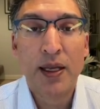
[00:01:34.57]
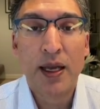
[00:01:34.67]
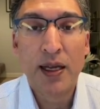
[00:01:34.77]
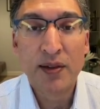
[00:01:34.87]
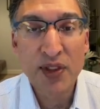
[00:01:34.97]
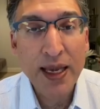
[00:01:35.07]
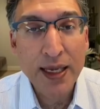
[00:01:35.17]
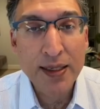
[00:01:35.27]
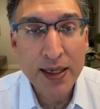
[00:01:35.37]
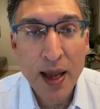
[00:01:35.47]
And if they
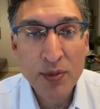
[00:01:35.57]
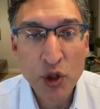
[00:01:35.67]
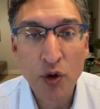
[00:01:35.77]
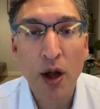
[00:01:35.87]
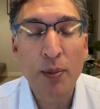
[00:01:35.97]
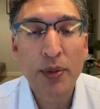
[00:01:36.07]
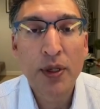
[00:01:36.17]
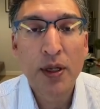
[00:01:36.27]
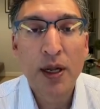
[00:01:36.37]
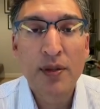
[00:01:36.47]
condemn Trump,
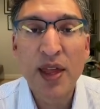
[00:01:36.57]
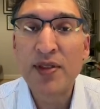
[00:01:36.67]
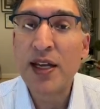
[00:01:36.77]
then